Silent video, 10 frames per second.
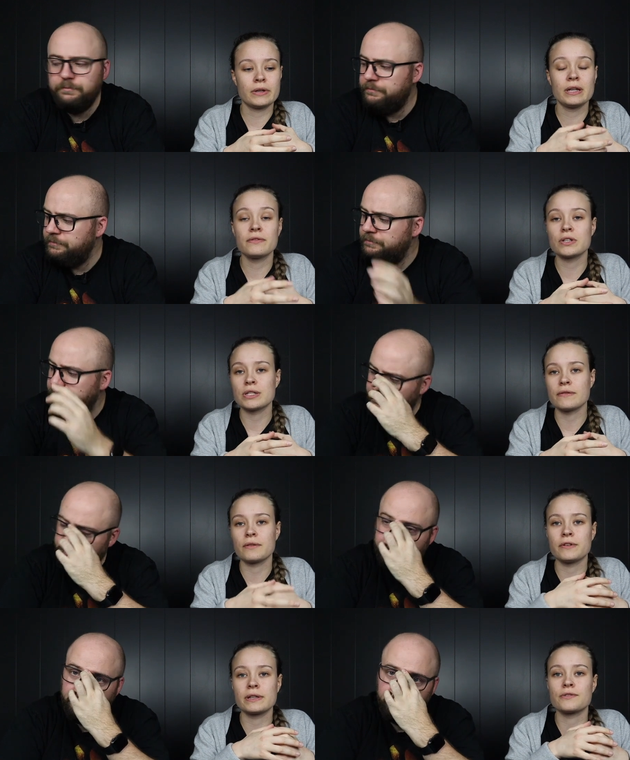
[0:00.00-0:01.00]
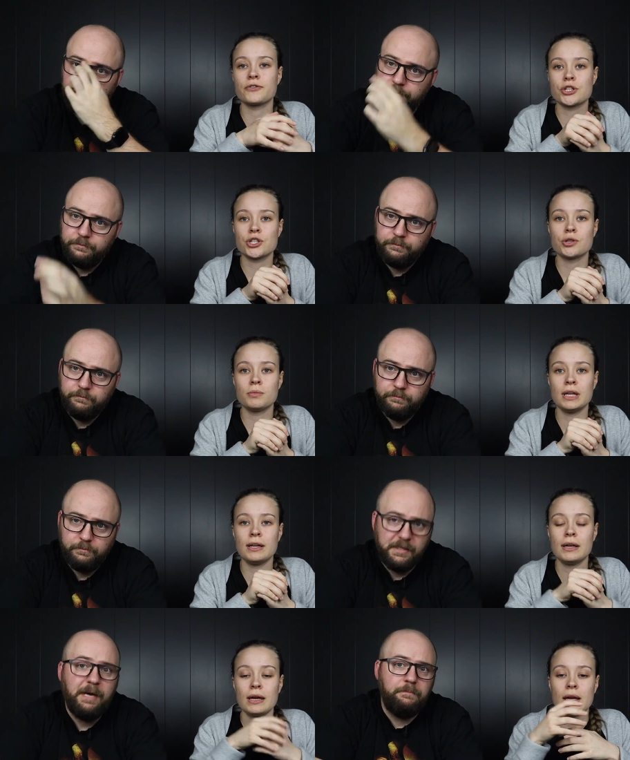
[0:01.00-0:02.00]
Speaker 1: innovative and feels fresh to me.
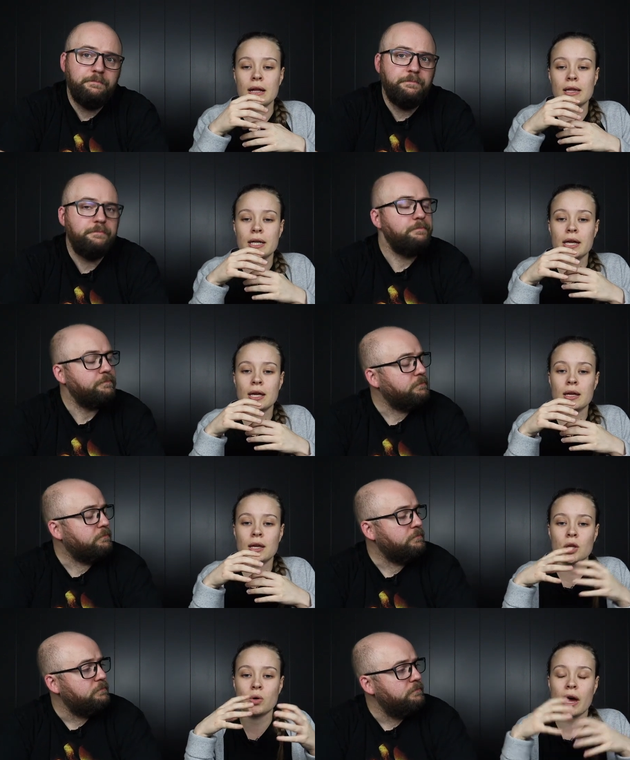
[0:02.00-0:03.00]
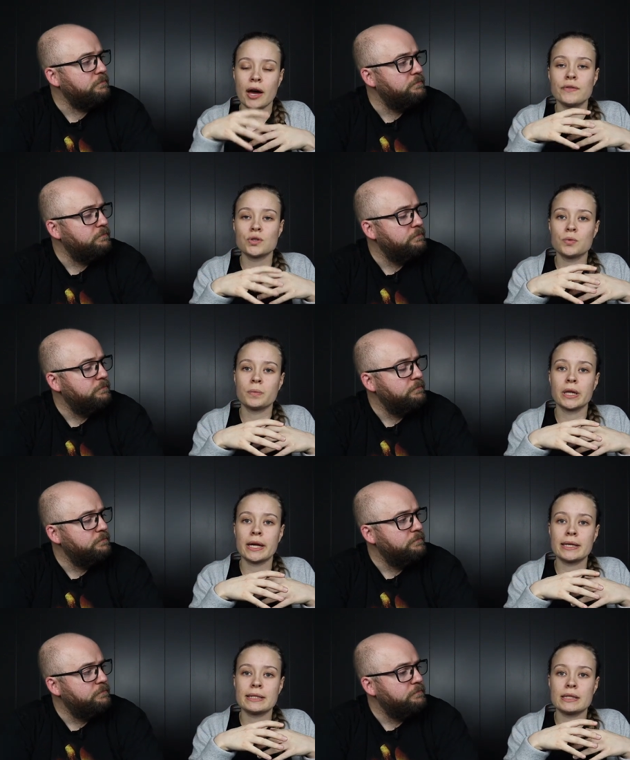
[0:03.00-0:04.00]
Yeah. Like you have to
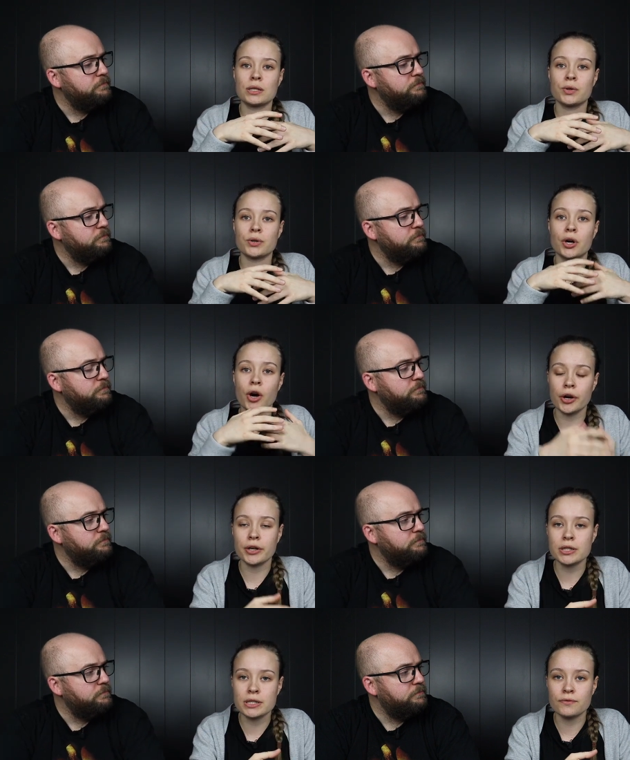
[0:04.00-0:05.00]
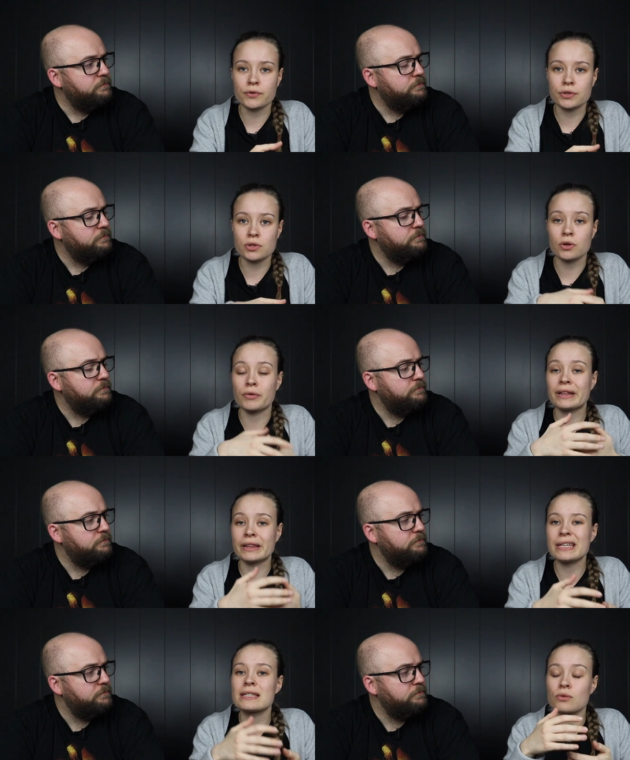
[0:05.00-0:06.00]
place your cards first, or at
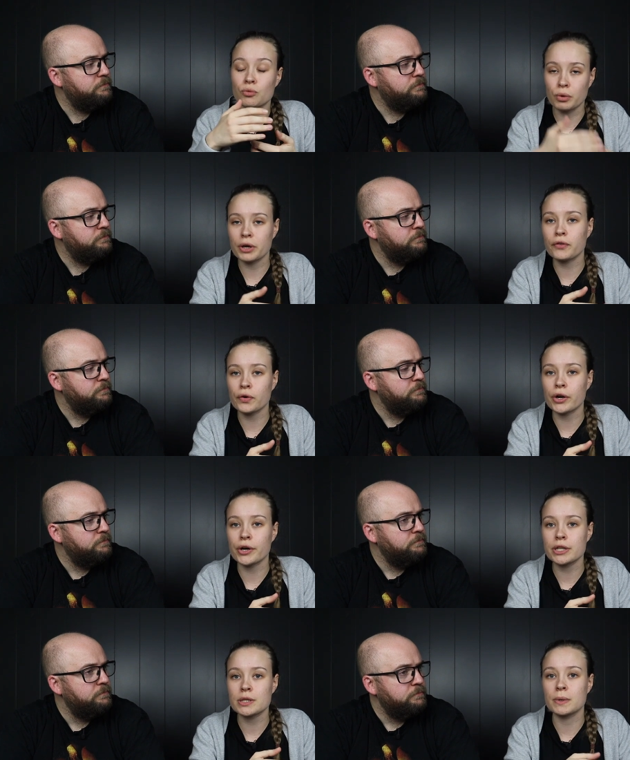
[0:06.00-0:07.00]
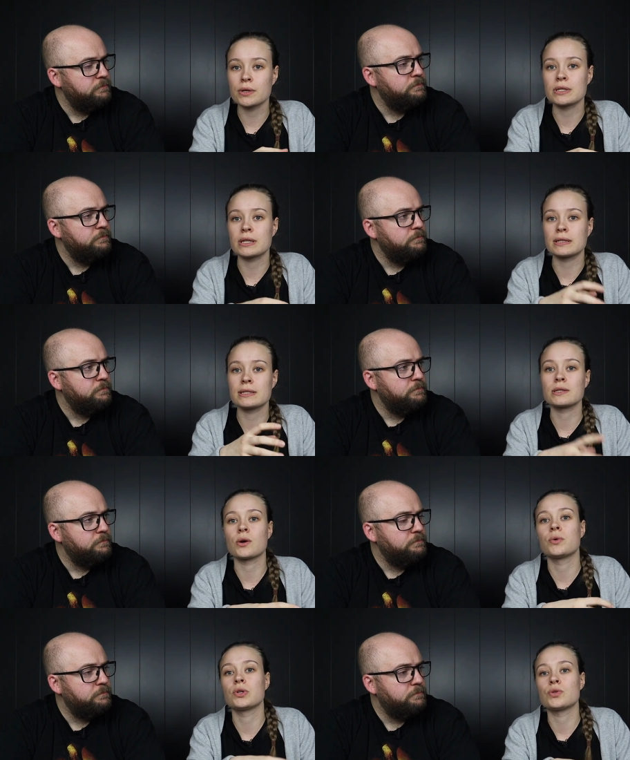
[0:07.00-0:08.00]
least one of your cards, because that is
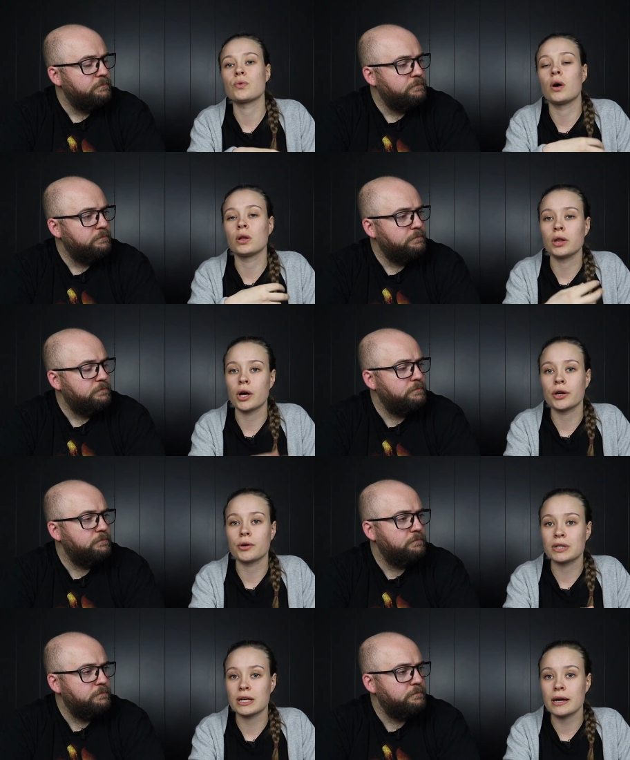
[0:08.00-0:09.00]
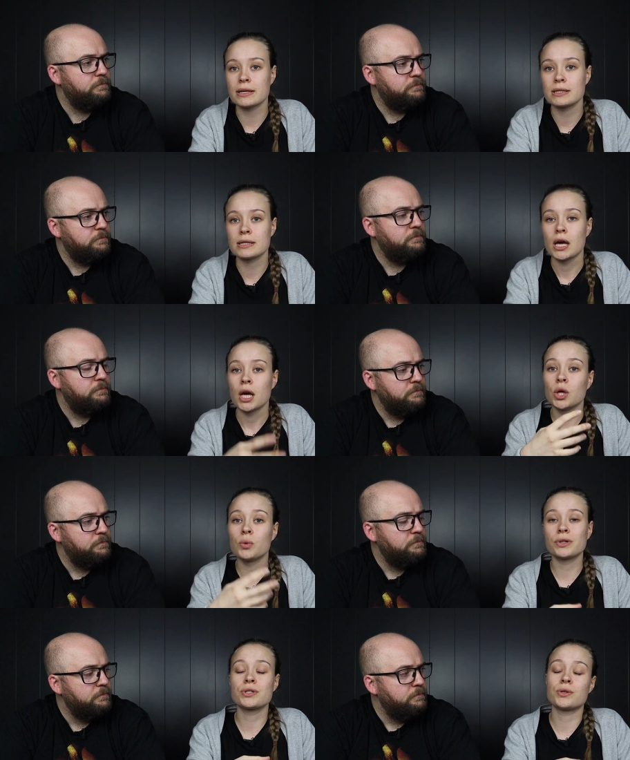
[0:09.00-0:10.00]
going to unlock your dice. You
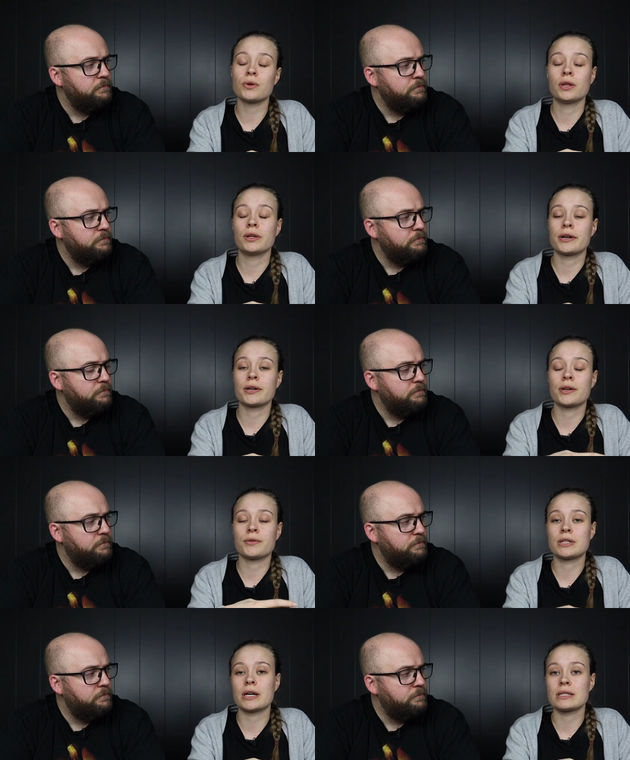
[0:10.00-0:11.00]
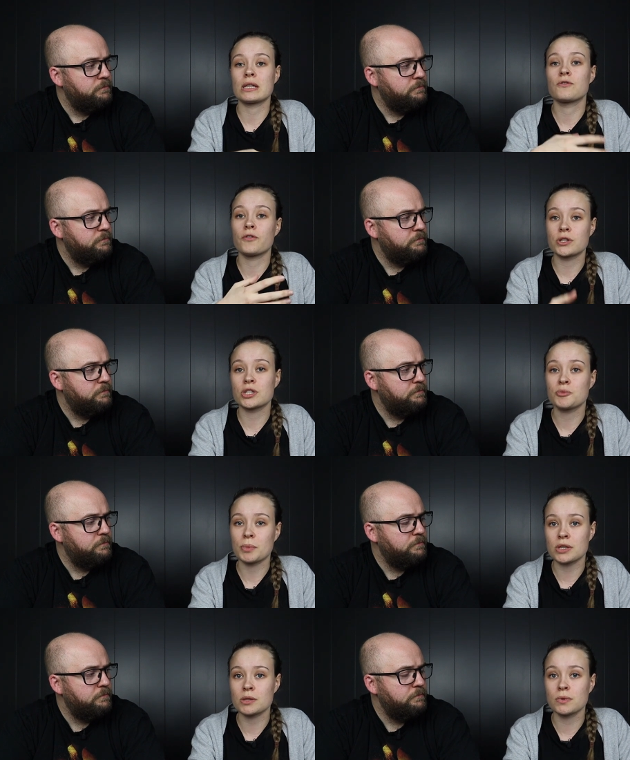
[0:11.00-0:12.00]
want to unlock your dice as fast as
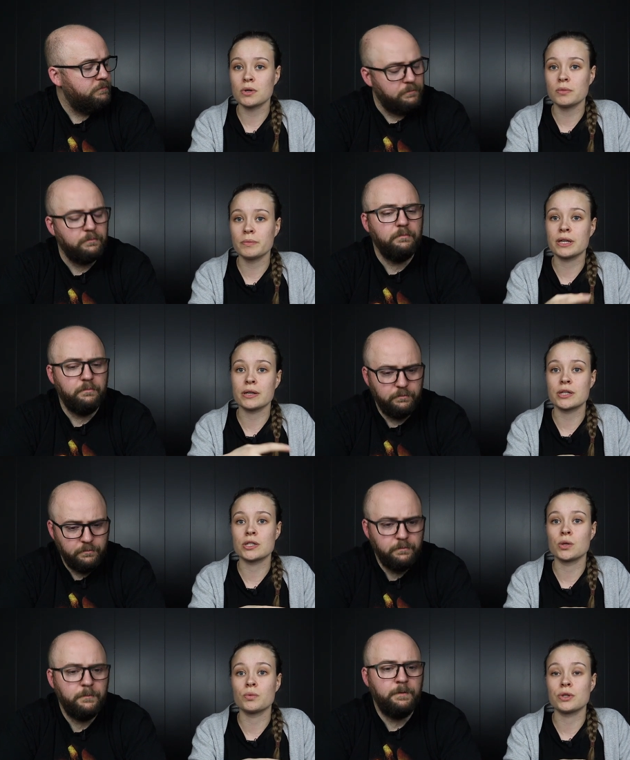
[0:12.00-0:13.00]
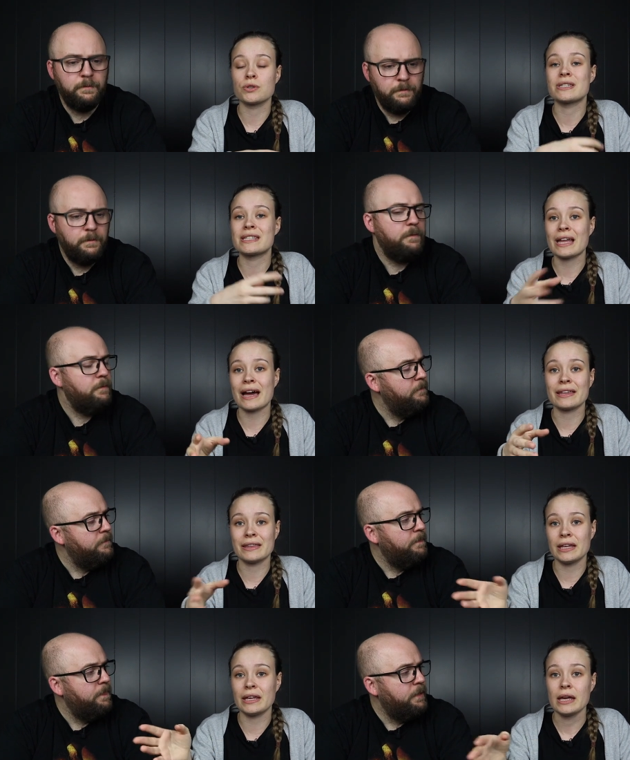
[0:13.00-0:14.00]
possible mm-hmm. because you want to snag
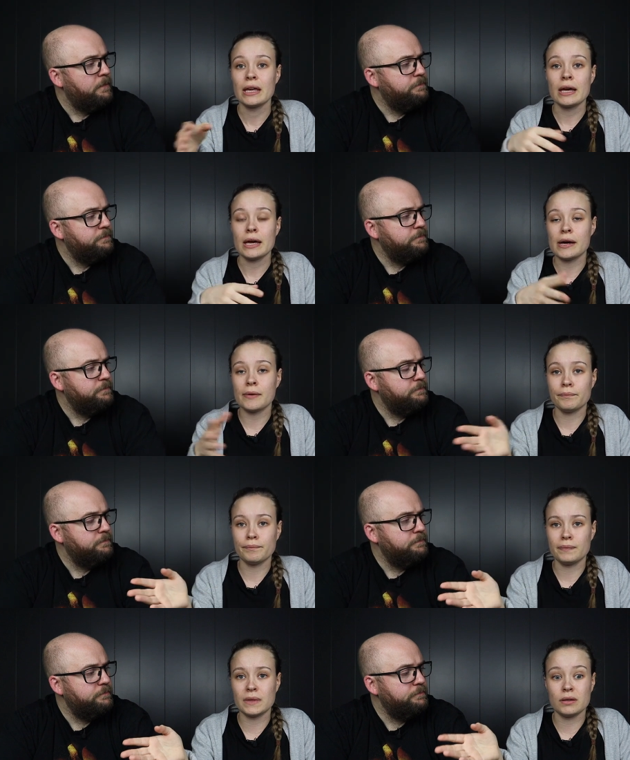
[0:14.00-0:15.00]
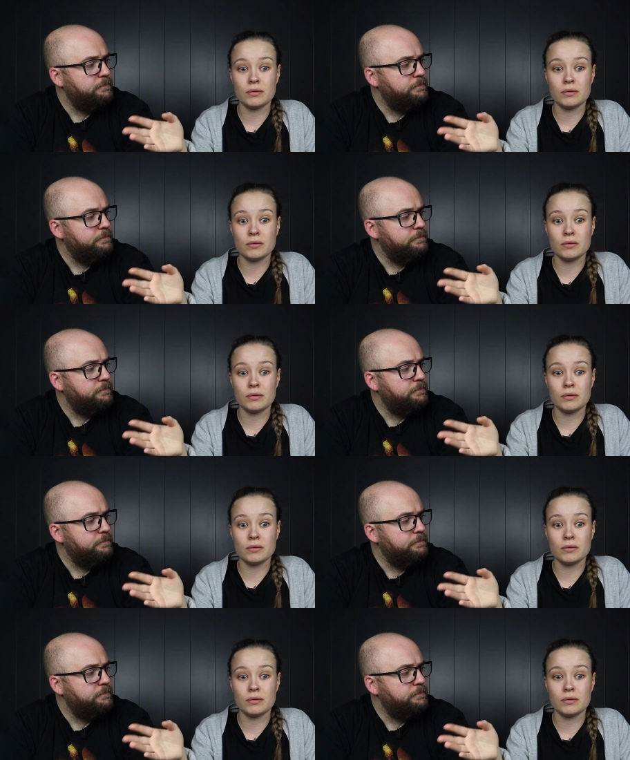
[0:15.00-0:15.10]
the um,